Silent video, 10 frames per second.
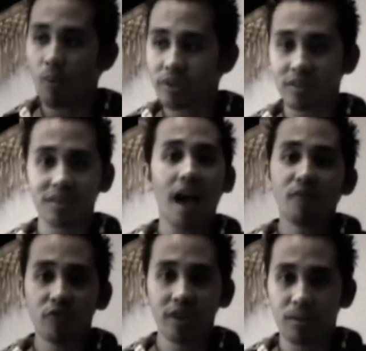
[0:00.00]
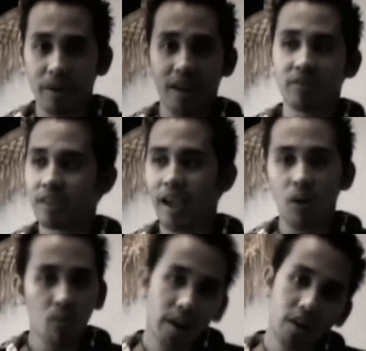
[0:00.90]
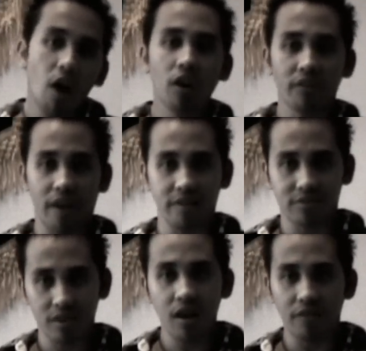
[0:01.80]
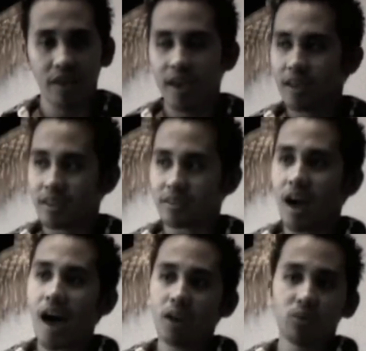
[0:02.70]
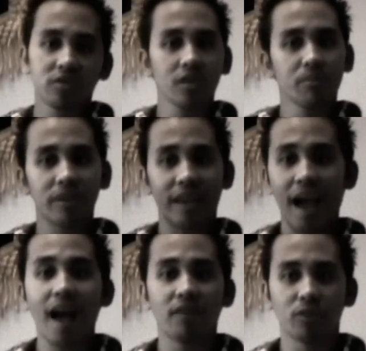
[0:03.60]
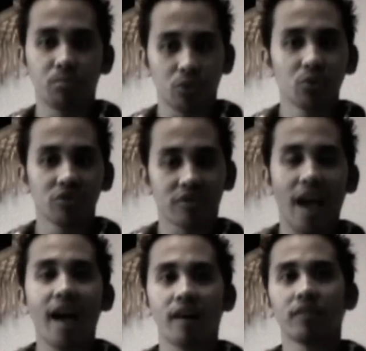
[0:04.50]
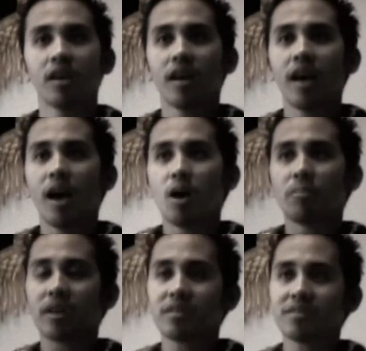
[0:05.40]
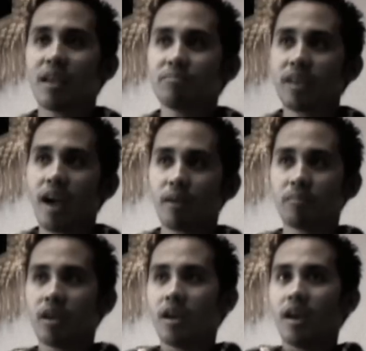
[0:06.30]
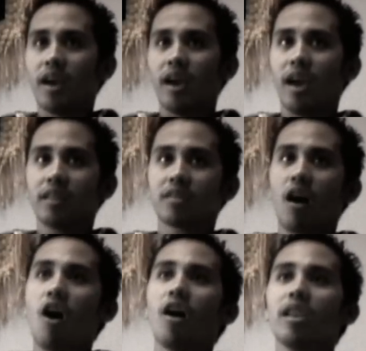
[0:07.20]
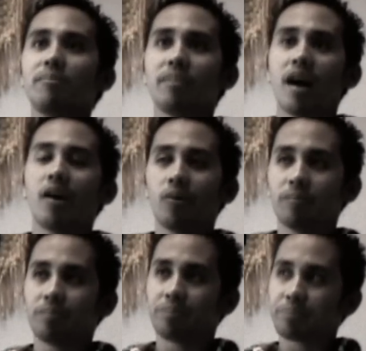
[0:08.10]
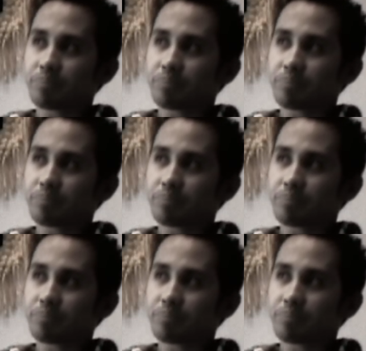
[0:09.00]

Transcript: want the time freedom and everything. I want all of that stuff that the Hollywood celebrity have, the producers have. But at the same time, it's all about,